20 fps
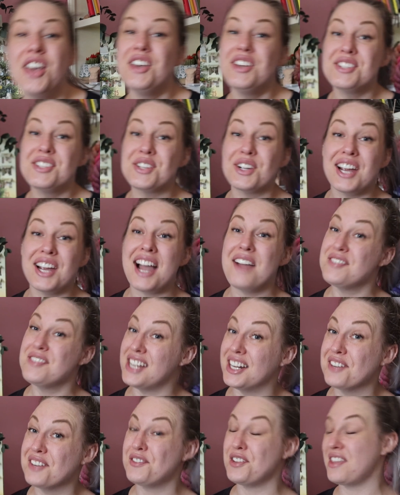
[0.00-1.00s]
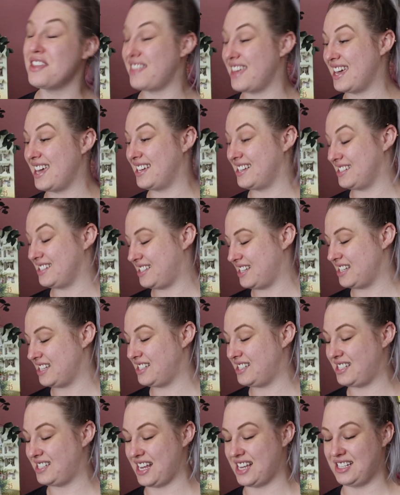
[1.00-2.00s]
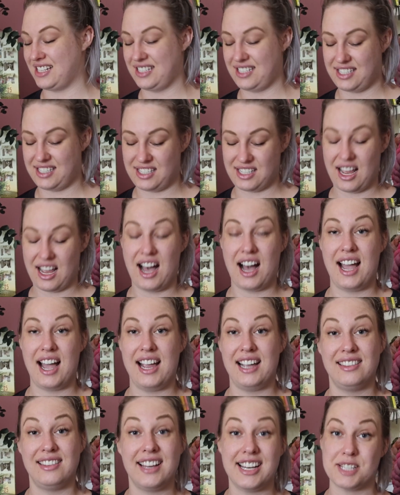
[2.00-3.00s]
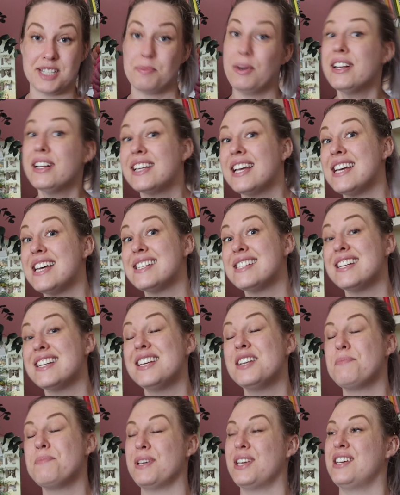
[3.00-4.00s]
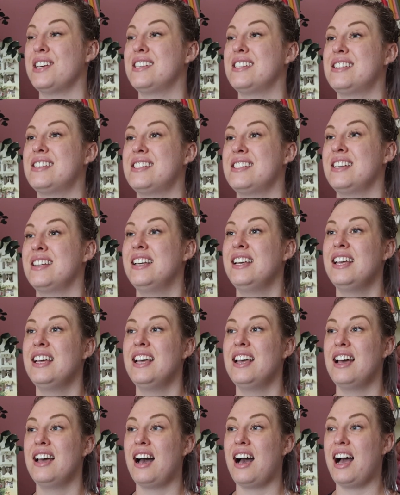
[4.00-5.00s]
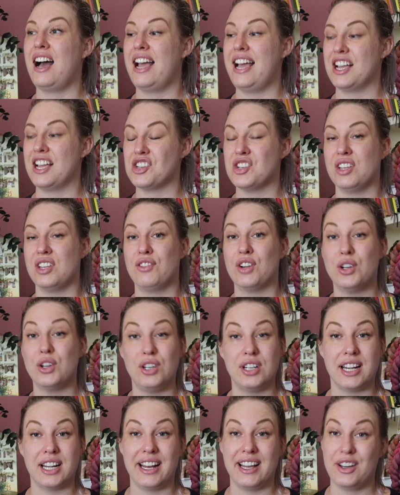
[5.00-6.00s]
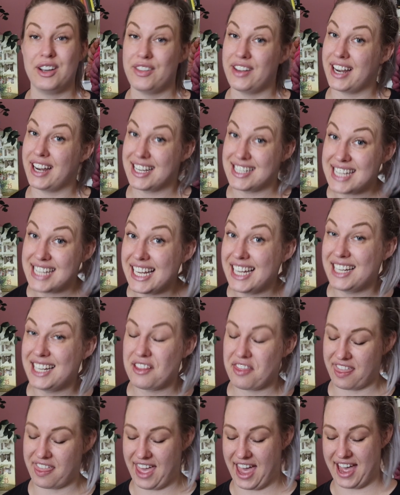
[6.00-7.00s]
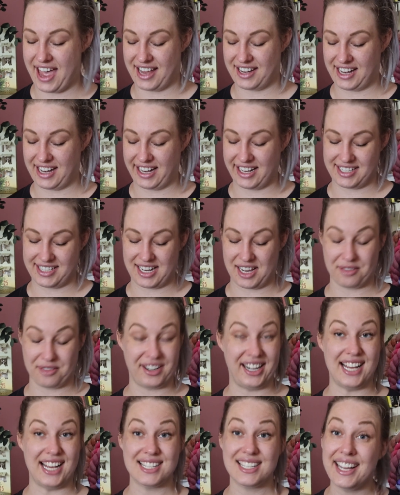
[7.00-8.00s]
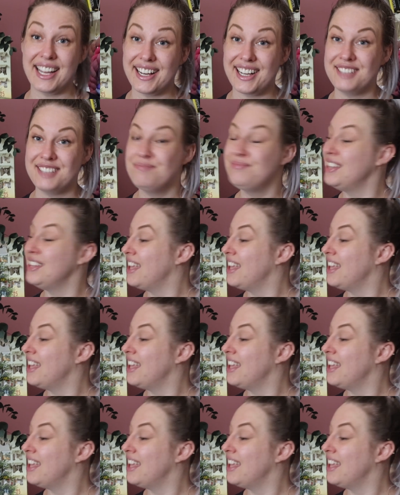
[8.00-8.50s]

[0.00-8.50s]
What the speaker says: So I've done a few things since I last podcasted because I actually recorded it on the 19th and it is now 3 days later.